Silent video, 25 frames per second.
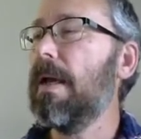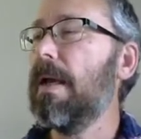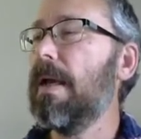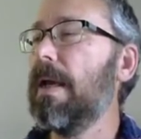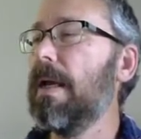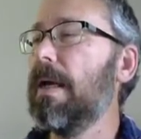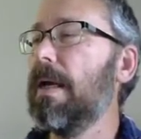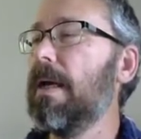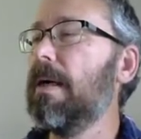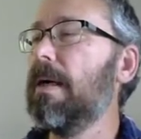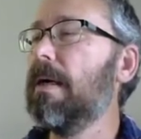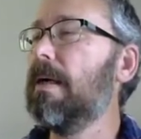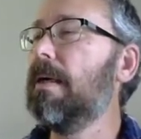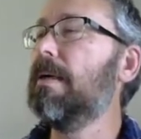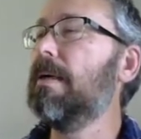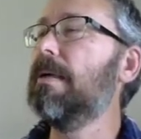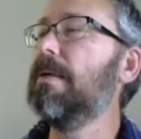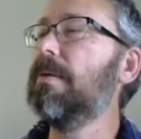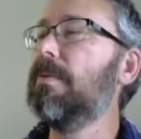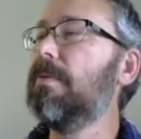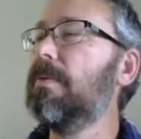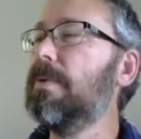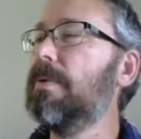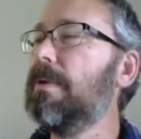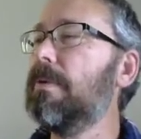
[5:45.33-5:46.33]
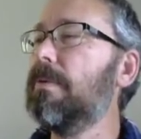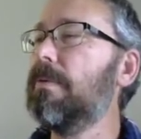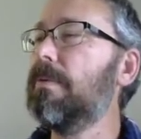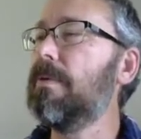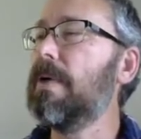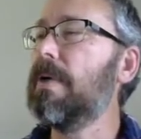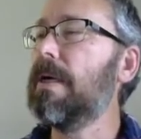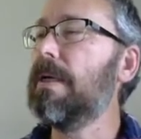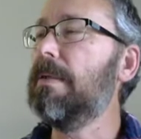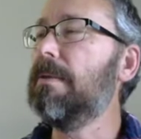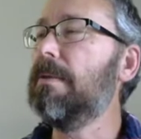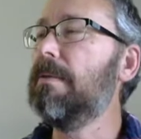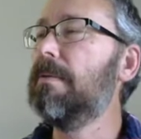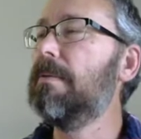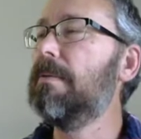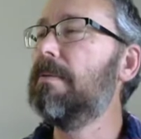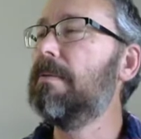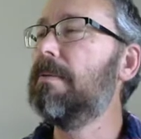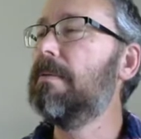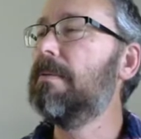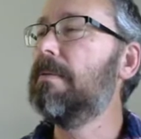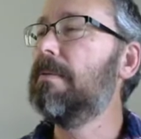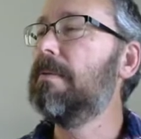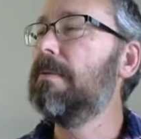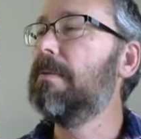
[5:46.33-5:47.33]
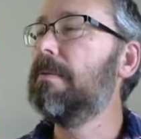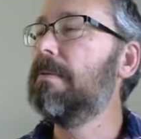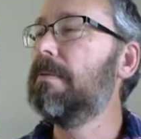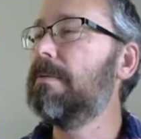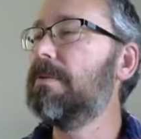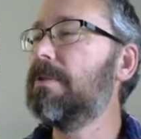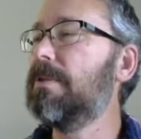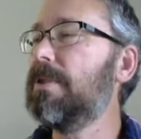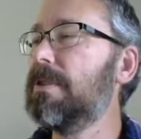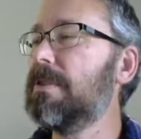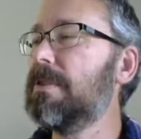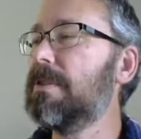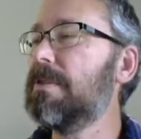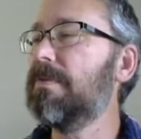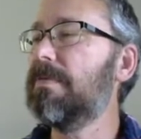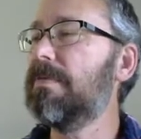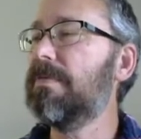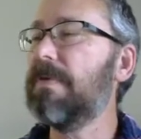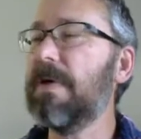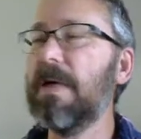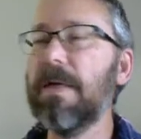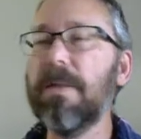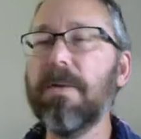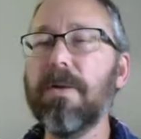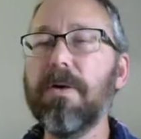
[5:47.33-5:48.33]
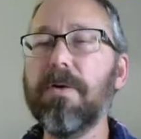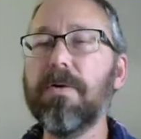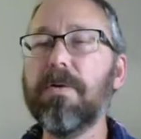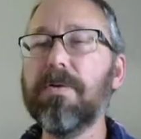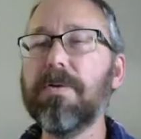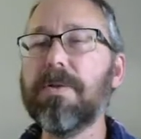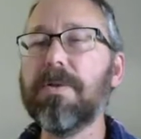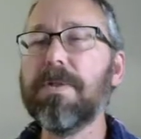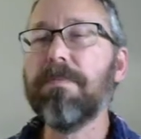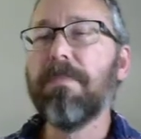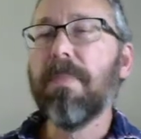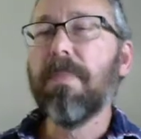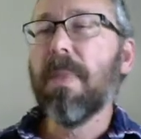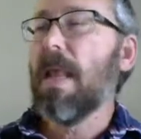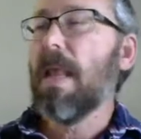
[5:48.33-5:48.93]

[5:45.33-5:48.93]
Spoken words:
and we'll write justify those.